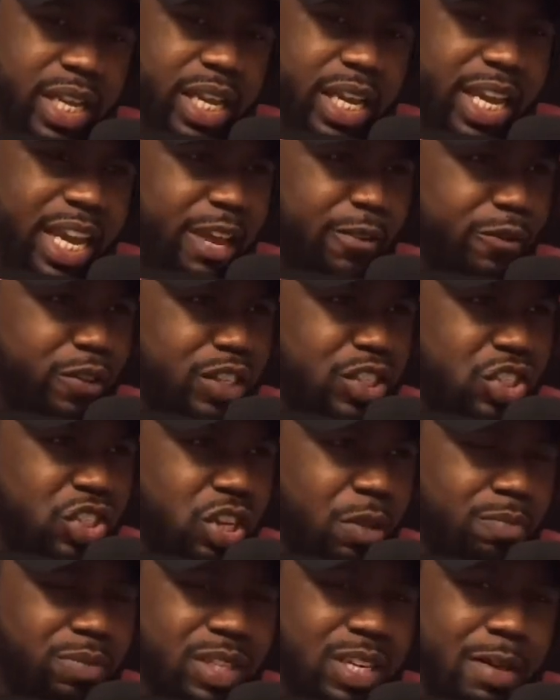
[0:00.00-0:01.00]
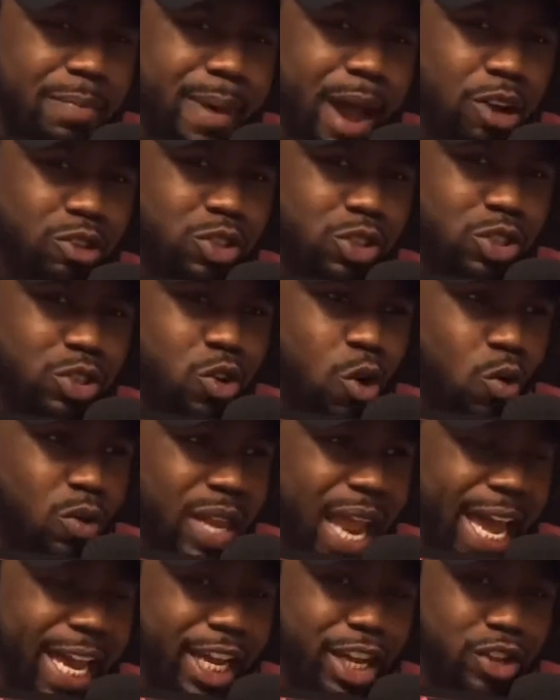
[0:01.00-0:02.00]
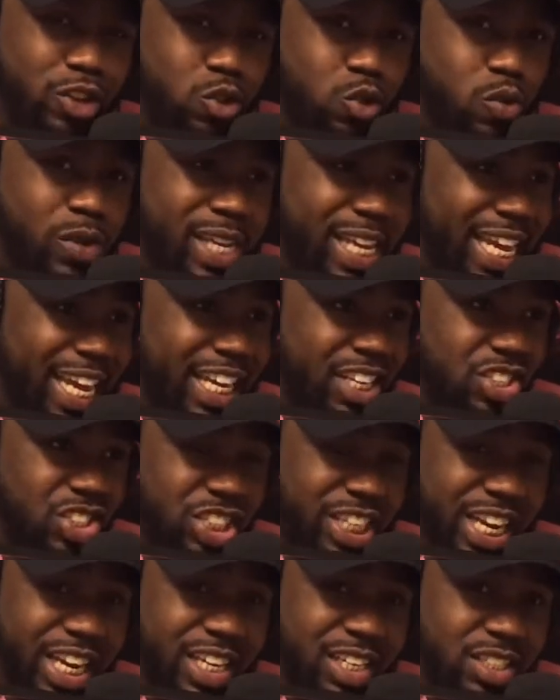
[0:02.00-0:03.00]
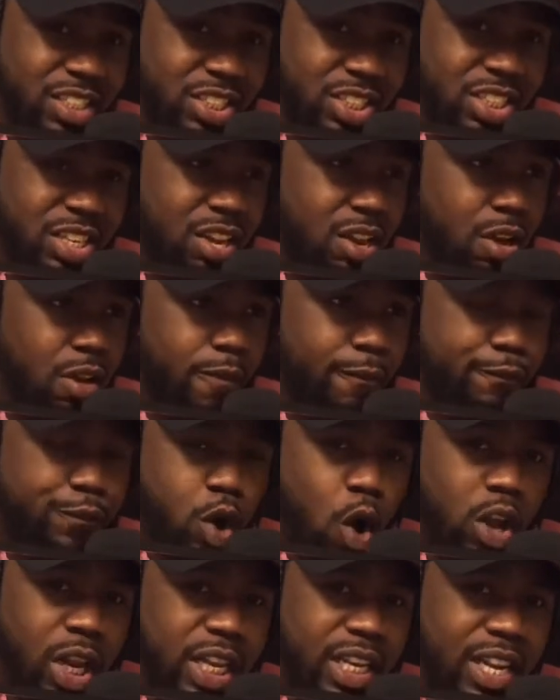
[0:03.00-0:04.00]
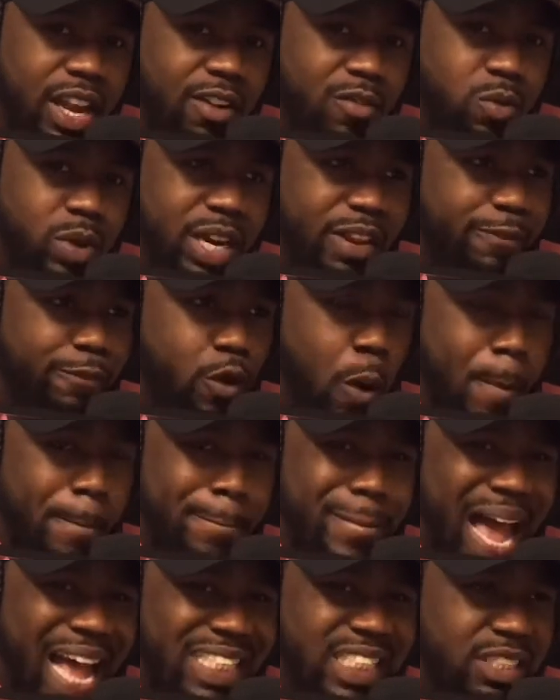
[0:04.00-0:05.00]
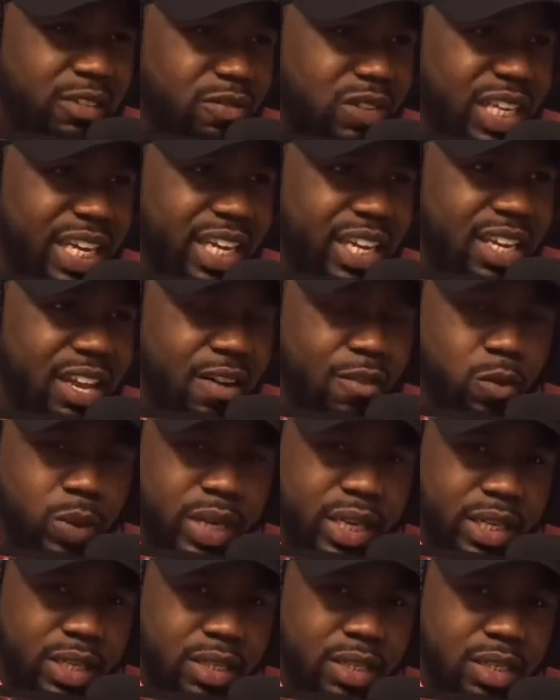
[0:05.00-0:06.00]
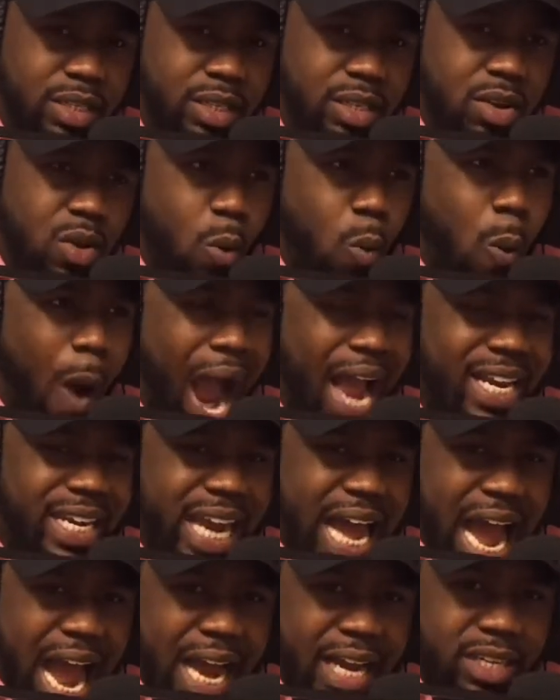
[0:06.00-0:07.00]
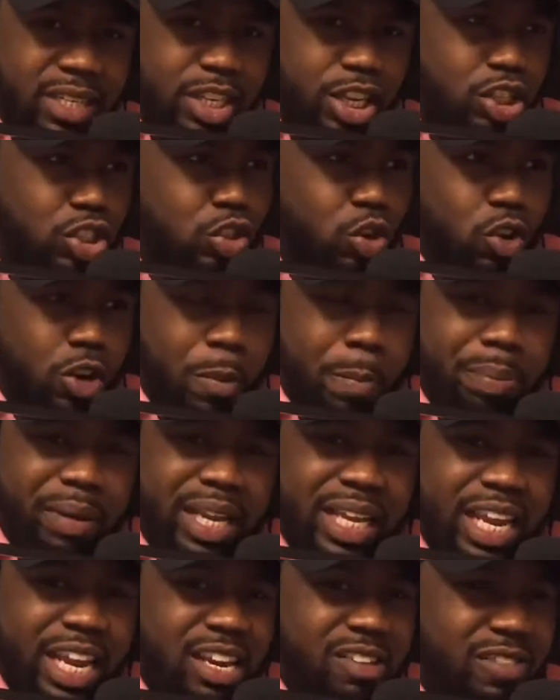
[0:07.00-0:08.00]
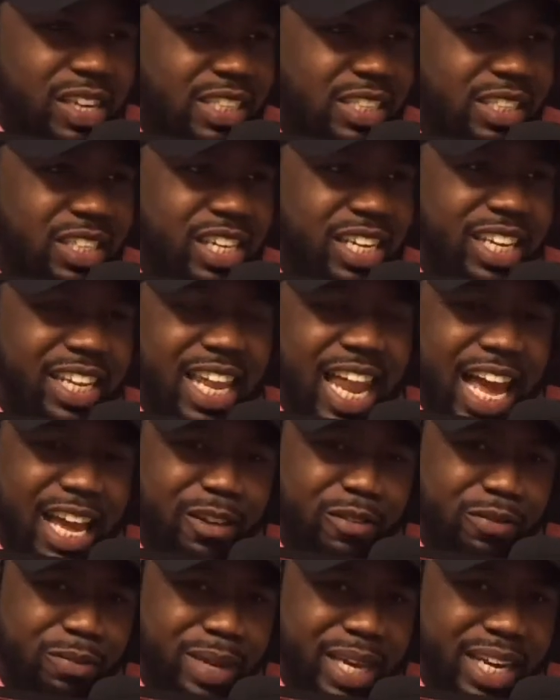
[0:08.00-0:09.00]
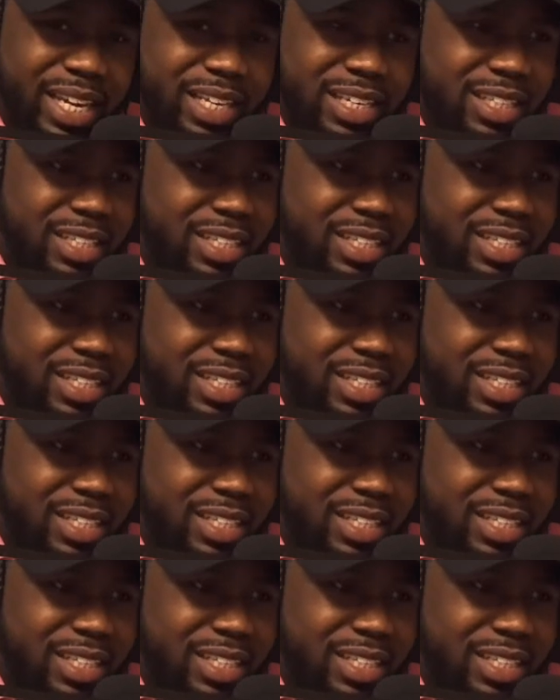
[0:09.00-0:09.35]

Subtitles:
If there's something about you don't like and you can't change, fall in love with it, fall massively in love with it. Why not? It's going to be there the rest of your life, man.